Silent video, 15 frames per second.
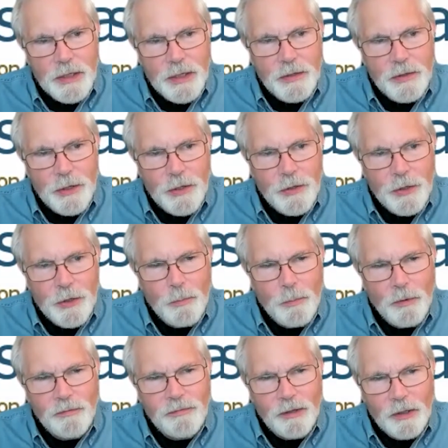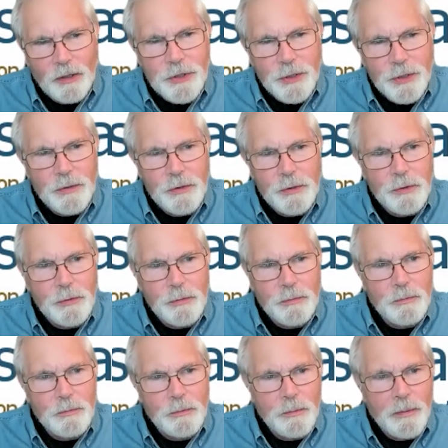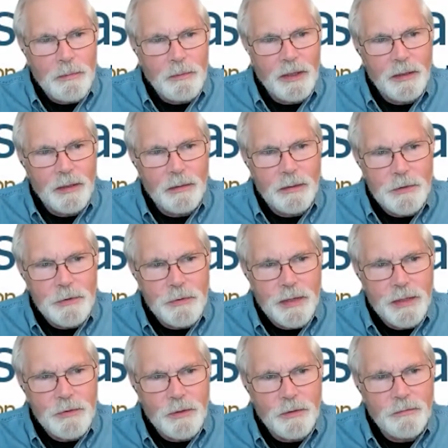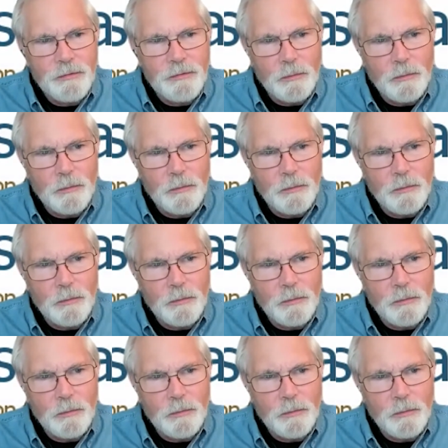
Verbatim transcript: uh, the, the function to, to be able to let you answer the phone.